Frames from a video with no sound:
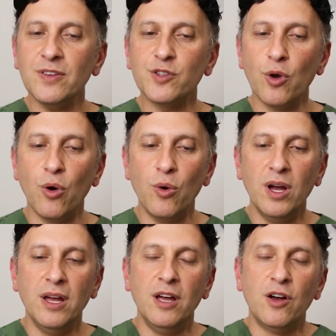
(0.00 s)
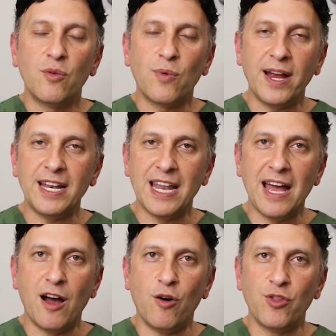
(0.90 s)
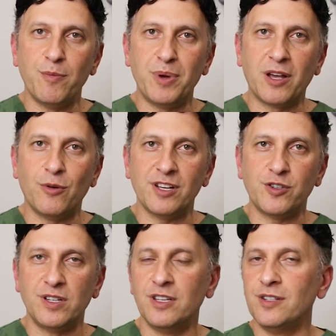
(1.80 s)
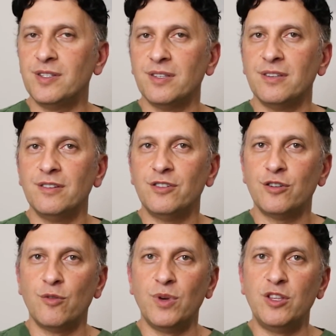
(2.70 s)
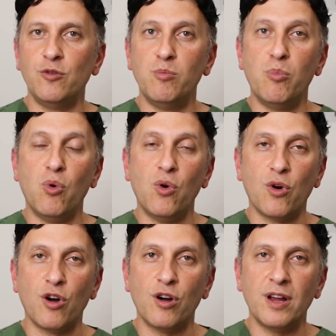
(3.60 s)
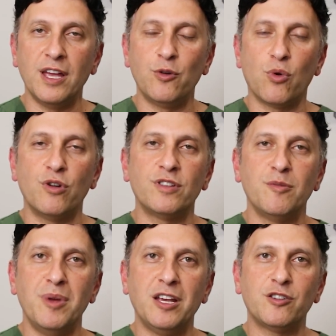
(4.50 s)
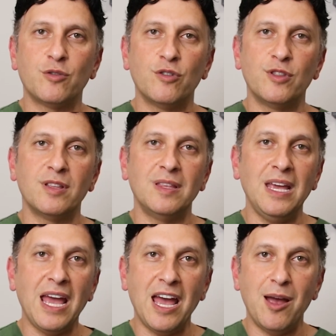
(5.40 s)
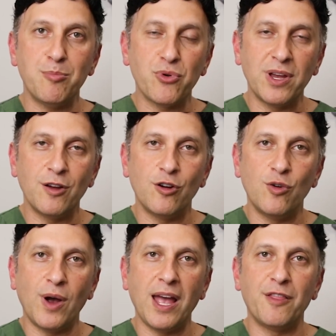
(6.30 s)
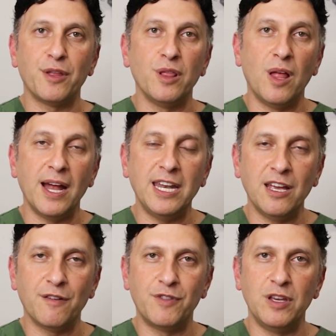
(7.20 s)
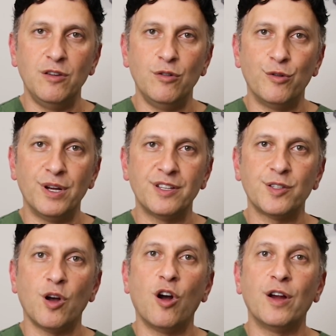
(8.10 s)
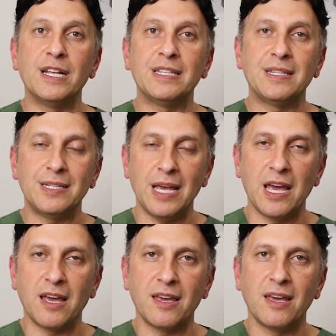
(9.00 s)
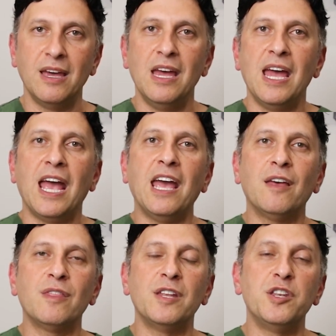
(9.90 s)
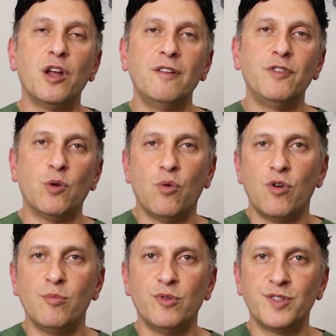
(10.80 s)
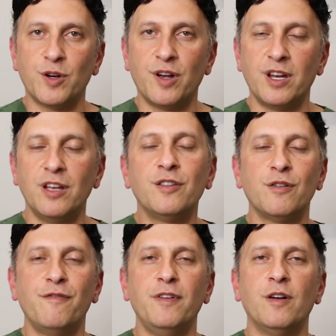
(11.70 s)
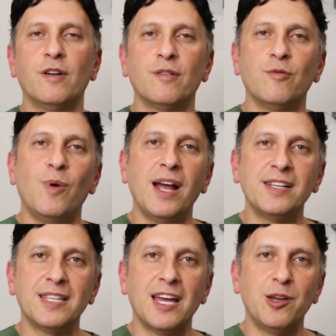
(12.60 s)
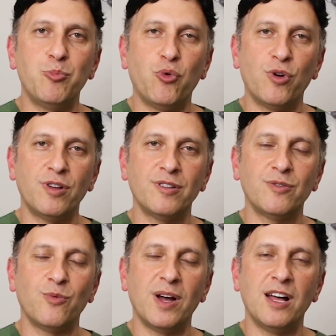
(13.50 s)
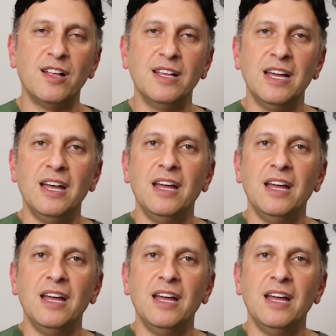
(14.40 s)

So right now, the big question is, should we do more in order to make sure that the embryo and the lining of the uterus are in sync and that none of your hormones are going to interfere? Why is that important? Well,